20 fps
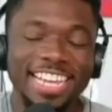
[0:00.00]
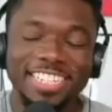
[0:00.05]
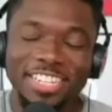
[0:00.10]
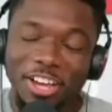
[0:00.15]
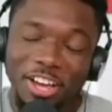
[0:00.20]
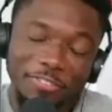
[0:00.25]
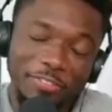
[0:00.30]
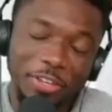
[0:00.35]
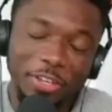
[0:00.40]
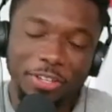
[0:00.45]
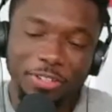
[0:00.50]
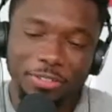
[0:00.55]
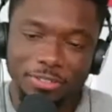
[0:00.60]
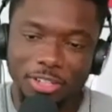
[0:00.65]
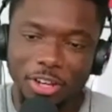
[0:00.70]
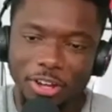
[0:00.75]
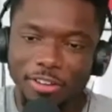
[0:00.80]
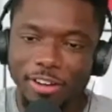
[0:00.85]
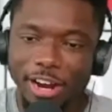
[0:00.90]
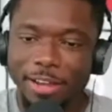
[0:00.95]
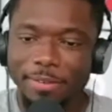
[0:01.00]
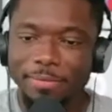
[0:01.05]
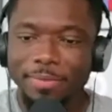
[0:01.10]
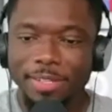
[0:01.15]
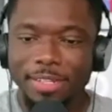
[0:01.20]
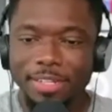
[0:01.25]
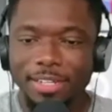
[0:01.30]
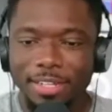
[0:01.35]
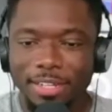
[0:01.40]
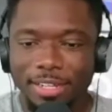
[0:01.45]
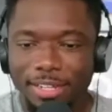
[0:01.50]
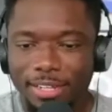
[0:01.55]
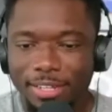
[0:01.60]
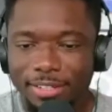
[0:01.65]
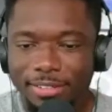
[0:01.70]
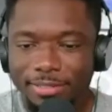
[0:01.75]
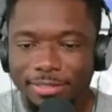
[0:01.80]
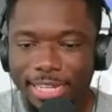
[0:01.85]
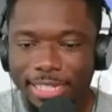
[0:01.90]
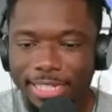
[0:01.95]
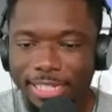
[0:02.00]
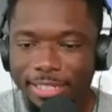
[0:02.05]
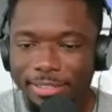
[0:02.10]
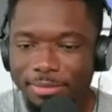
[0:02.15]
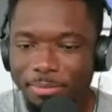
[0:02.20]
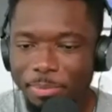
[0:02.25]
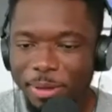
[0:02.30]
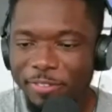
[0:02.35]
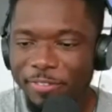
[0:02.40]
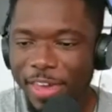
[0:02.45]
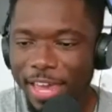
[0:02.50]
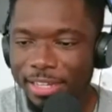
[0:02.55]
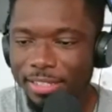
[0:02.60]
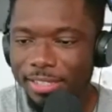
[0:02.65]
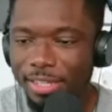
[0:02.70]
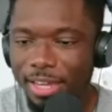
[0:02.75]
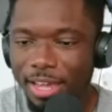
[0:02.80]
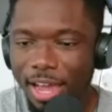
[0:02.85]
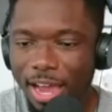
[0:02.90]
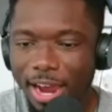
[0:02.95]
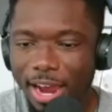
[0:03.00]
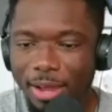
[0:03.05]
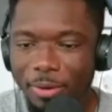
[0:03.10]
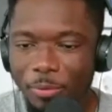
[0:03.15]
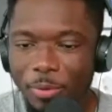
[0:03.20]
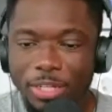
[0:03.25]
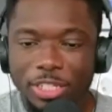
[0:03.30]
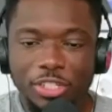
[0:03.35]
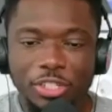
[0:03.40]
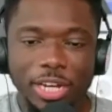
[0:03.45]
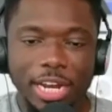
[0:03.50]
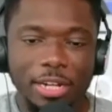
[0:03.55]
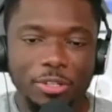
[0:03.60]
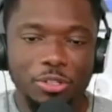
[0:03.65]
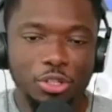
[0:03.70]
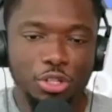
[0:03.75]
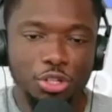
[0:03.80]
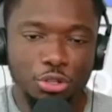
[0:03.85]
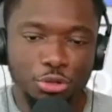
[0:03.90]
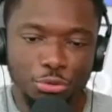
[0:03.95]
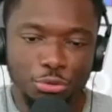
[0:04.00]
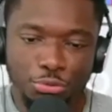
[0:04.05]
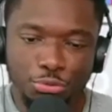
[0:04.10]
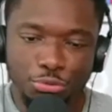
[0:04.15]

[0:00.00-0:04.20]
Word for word: Now I feel you. No, you're right. Indeed, big fact. All right, what stood out to you?